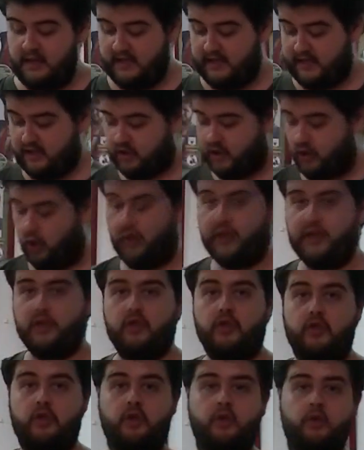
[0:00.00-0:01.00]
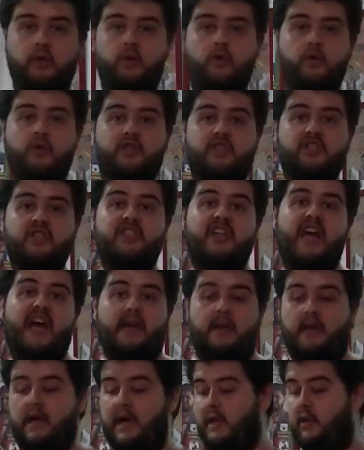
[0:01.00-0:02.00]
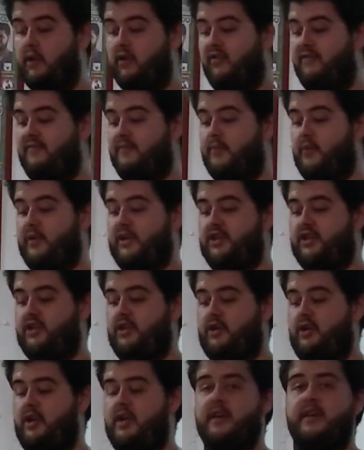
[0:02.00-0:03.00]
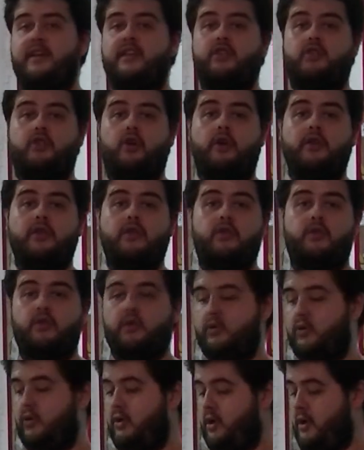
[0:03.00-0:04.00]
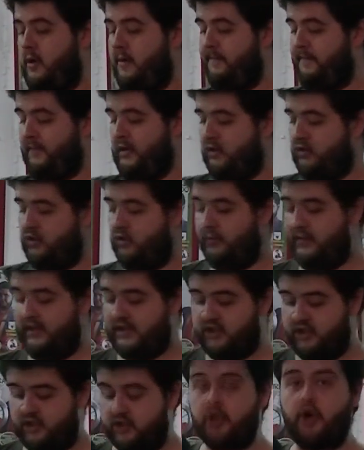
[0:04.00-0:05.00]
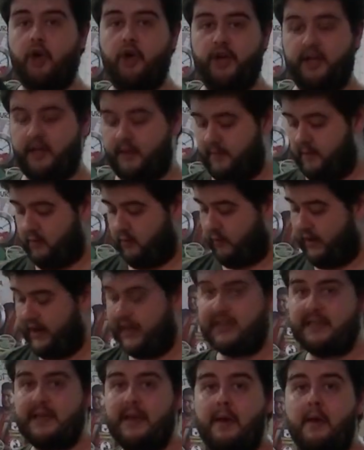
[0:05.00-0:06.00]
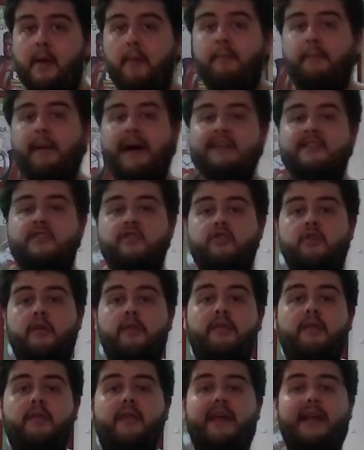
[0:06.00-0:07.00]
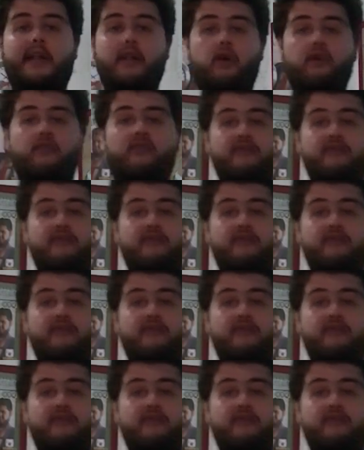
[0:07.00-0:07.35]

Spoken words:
is going to stand a lot of pressure, is going to be sturdy, right? But something that a lot